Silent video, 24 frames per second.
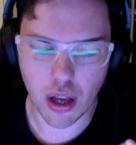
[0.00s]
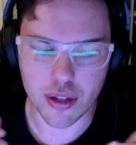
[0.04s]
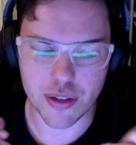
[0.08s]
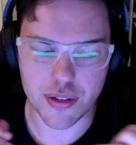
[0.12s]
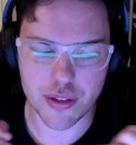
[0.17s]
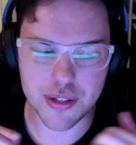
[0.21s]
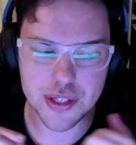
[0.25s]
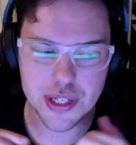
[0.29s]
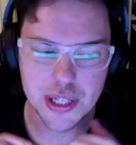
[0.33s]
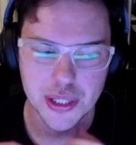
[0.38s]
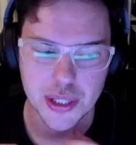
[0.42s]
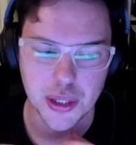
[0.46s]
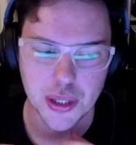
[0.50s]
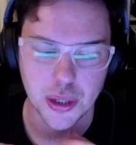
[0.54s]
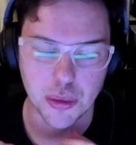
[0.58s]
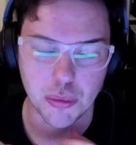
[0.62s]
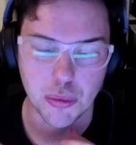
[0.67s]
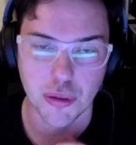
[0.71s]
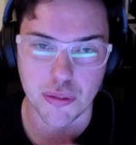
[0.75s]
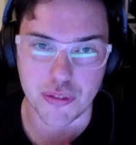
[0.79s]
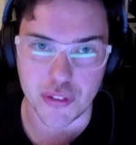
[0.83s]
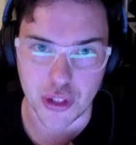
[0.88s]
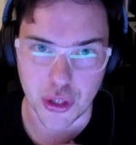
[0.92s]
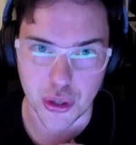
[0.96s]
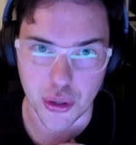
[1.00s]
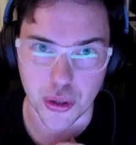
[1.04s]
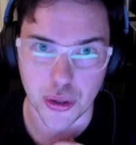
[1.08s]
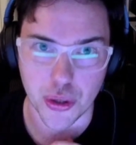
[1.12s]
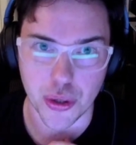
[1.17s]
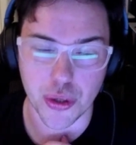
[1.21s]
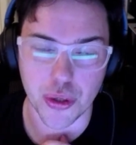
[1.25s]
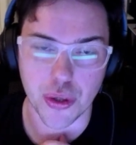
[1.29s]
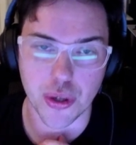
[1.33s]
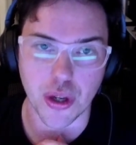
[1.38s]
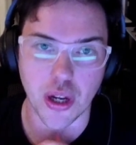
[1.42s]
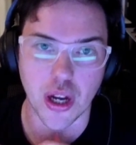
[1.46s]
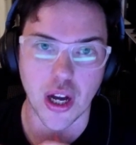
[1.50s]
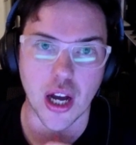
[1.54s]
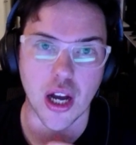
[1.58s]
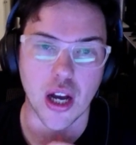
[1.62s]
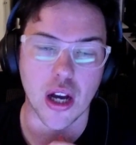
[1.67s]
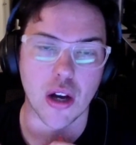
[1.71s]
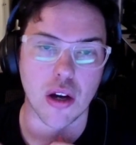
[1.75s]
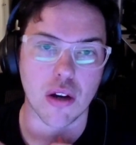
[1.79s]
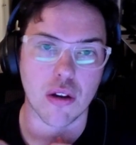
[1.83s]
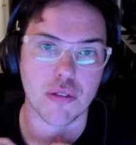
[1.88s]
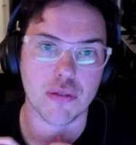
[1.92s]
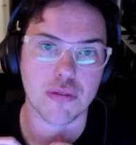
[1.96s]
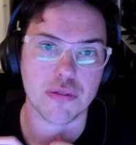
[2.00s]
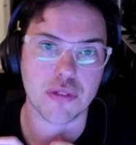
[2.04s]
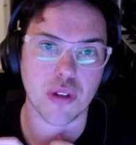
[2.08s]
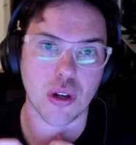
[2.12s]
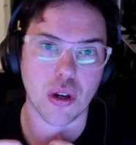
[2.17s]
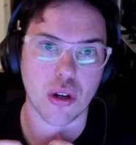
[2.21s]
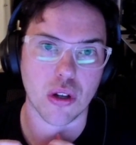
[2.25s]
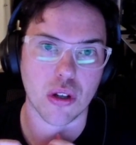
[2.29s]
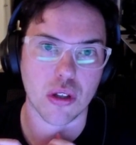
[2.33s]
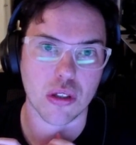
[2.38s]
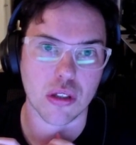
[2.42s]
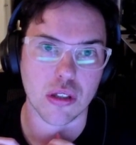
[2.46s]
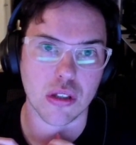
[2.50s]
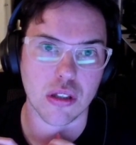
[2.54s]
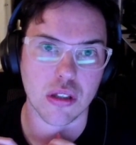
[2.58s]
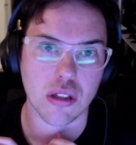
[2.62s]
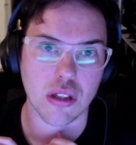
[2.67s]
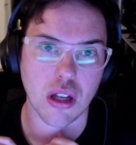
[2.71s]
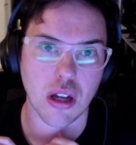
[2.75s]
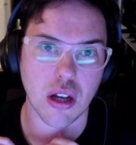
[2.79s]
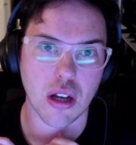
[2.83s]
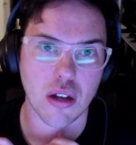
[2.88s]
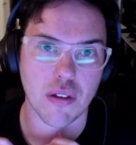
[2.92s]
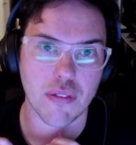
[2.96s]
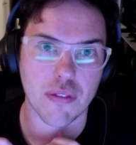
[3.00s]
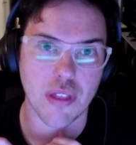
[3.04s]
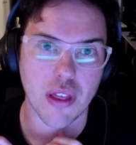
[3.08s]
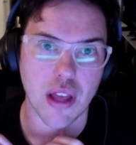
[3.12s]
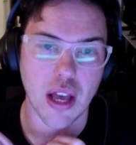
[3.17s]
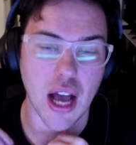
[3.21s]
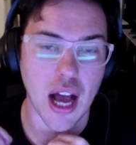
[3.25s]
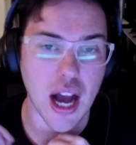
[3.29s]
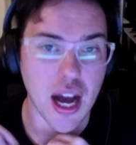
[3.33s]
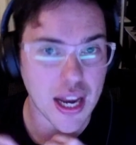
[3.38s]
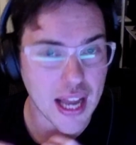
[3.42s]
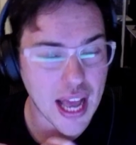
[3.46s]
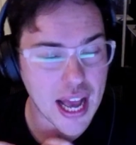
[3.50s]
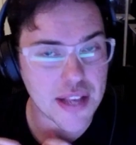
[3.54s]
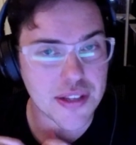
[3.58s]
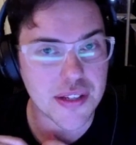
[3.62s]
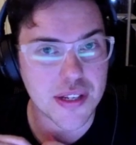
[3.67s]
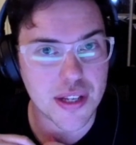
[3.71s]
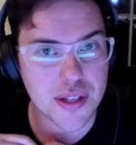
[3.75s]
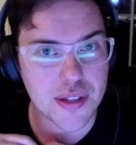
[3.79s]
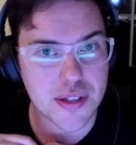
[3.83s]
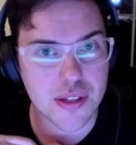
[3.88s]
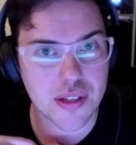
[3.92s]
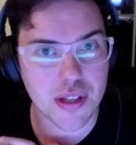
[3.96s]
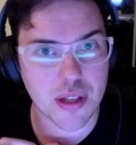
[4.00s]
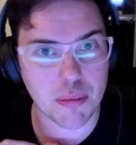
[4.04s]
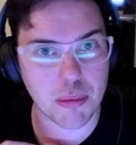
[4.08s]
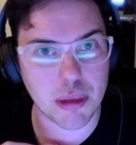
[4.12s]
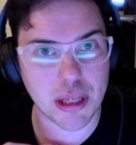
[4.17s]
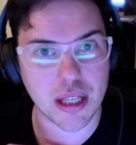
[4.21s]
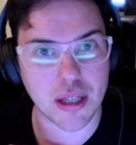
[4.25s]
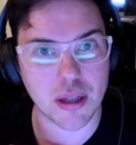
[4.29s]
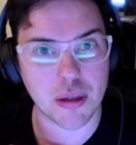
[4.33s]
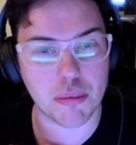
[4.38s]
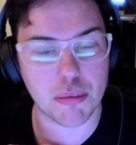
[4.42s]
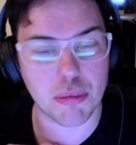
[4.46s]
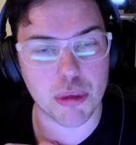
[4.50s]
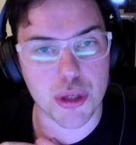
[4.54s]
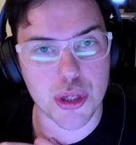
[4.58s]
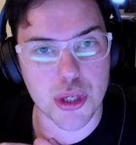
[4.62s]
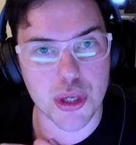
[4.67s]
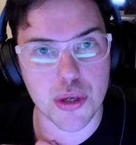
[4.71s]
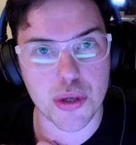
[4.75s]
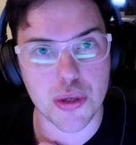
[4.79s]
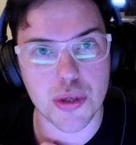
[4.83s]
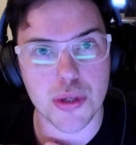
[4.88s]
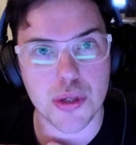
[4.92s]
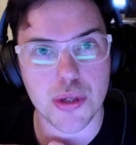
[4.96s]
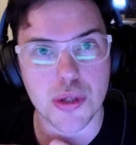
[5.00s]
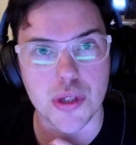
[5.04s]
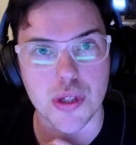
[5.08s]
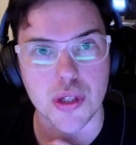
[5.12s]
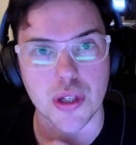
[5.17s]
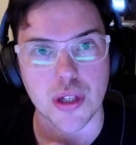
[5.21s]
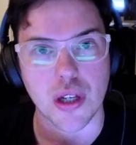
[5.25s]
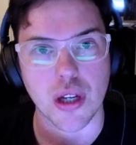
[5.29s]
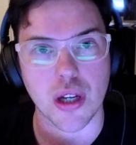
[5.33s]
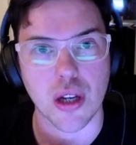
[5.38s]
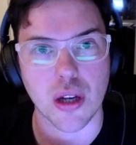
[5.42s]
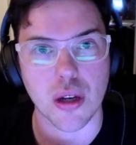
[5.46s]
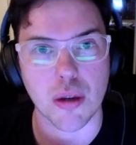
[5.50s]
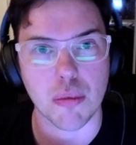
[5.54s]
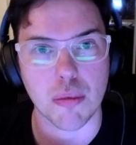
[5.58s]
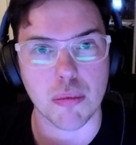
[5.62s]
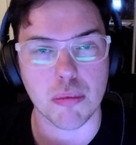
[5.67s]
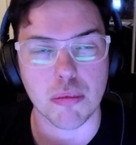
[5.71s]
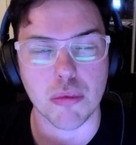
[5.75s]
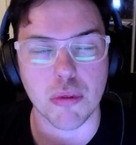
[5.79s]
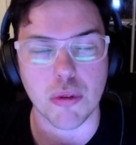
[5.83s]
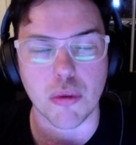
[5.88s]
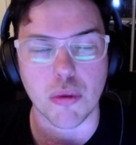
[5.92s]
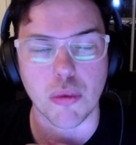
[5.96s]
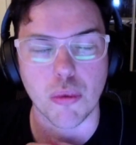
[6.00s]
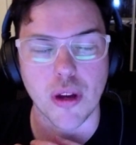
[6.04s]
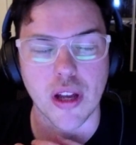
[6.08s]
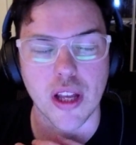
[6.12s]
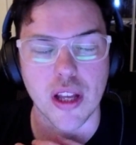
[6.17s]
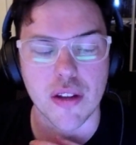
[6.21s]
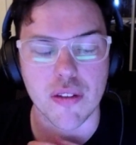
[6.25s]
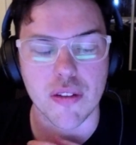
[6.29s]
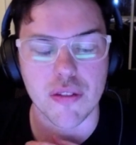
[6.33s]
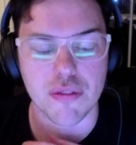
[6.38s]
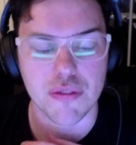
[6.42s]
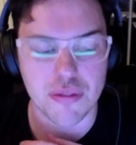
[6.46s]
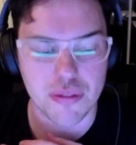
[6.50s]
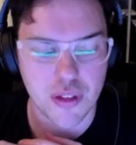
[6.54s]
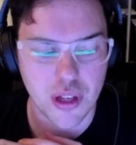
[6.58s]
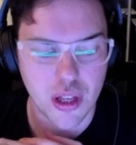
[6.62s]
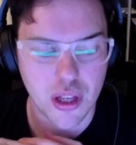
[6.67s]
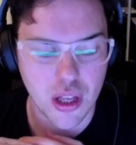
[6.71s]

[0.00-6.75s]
did a review of all of the art assets that are being produced with